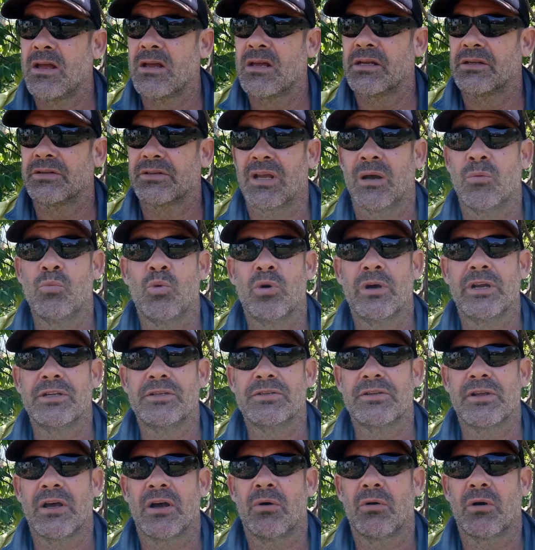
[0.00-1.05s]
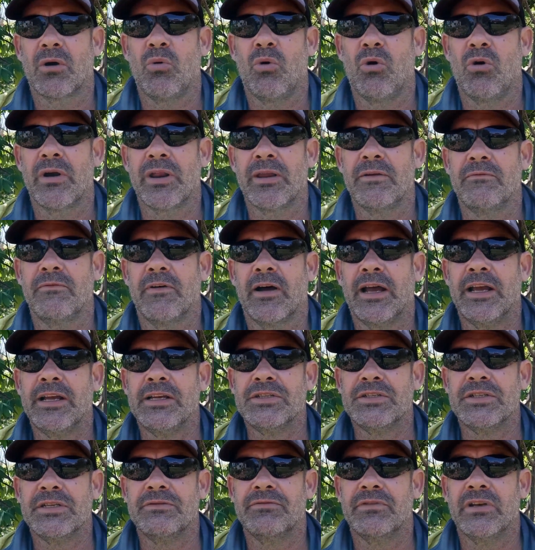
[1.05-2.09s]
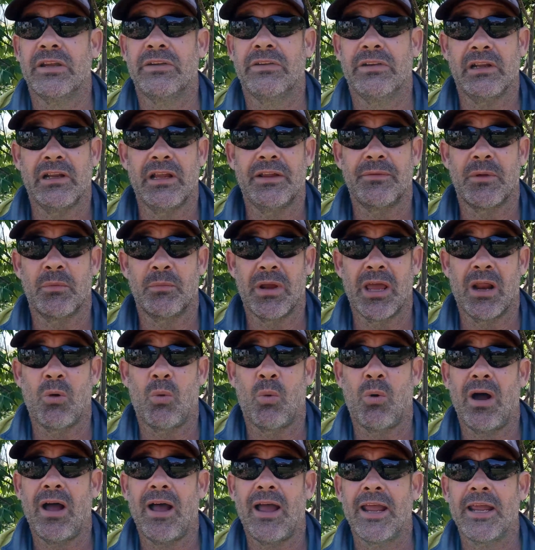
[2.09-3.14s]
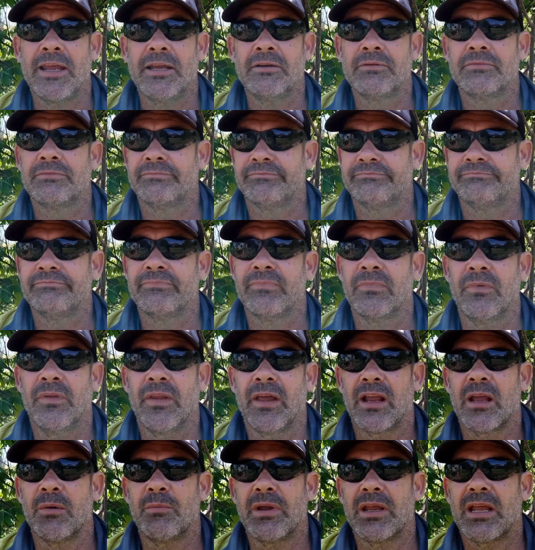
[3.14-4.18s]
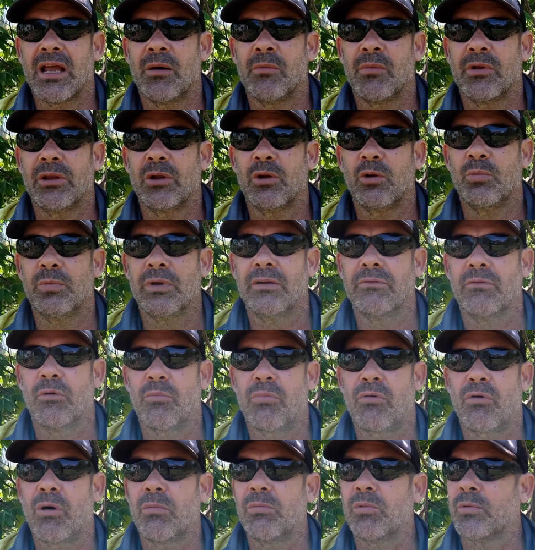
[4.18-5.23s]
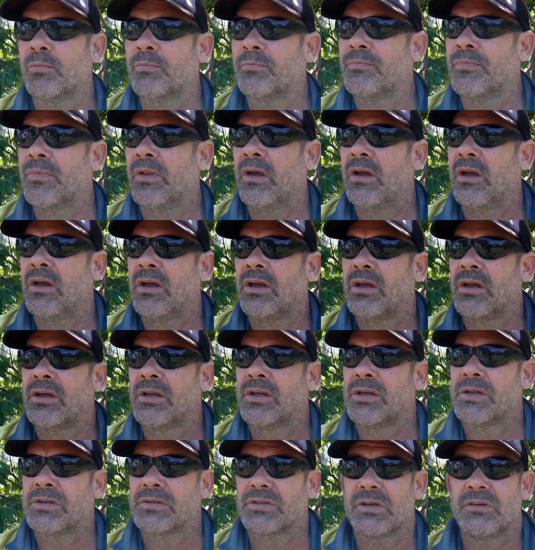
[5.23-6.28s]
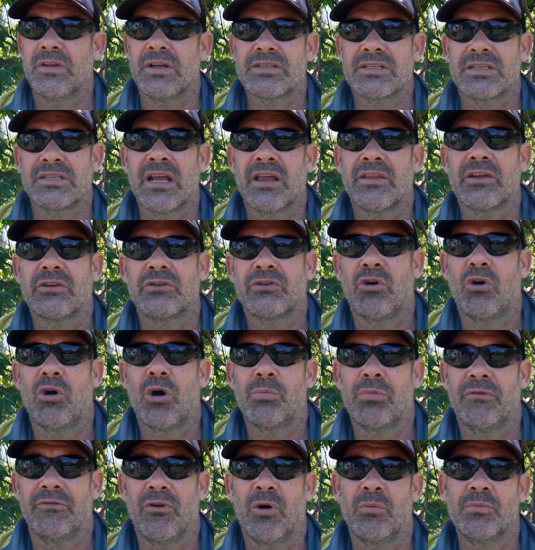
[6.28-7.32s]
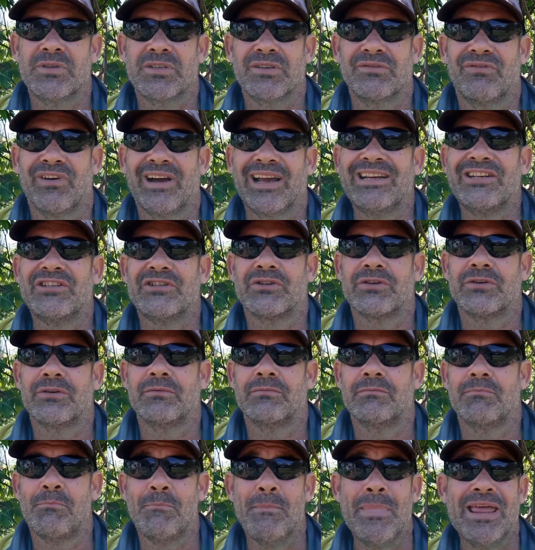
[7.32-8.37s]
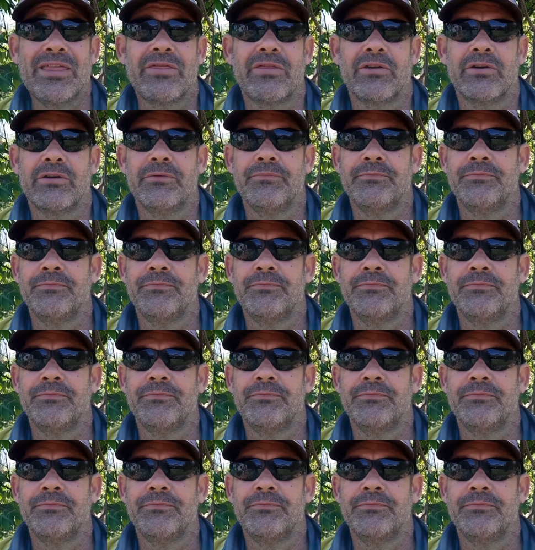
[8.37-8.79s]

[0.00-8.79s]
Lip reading: Some weeds, though, are quite invasive, and if you let them get away, they can become a little bit of a problem. So that's another type of observation method